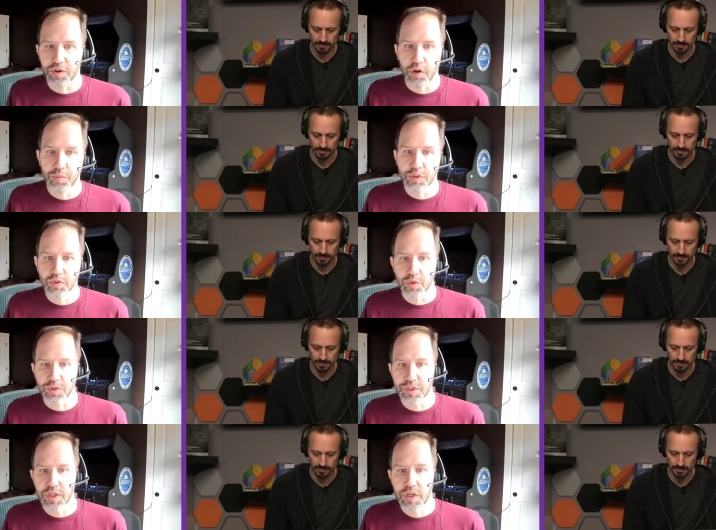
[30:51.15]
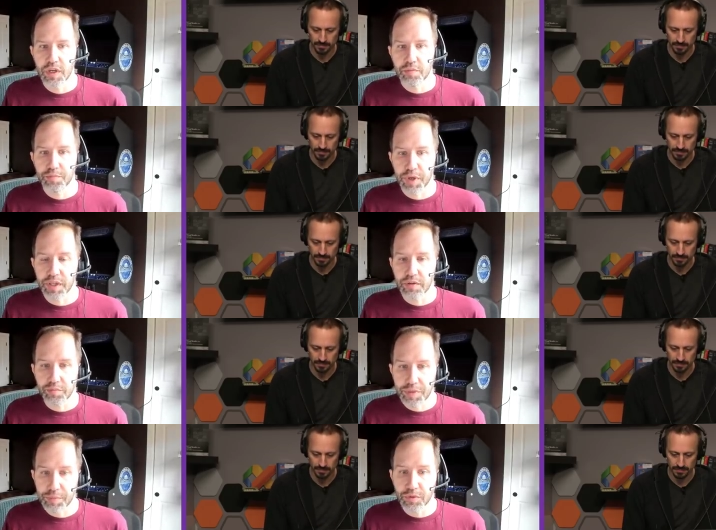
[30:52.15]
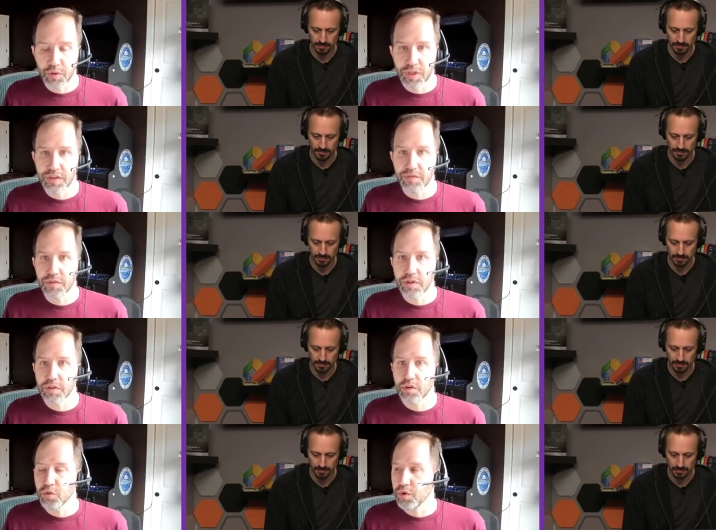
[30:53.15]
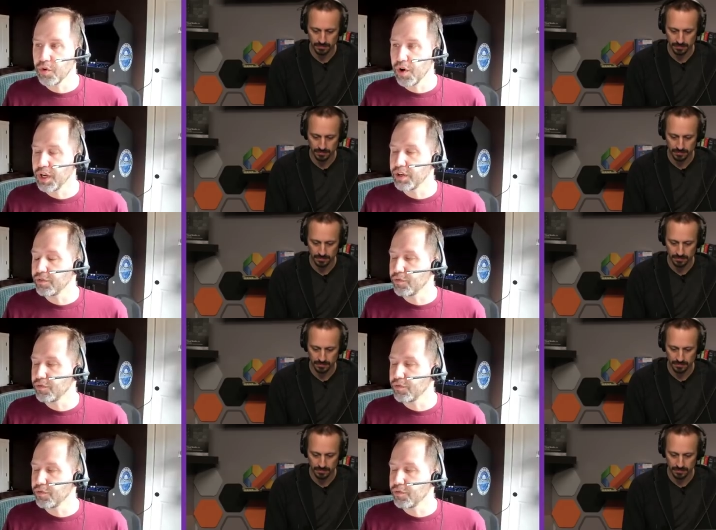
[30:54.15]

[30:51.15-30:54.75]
Speaker 1: in open source. But people don't give credit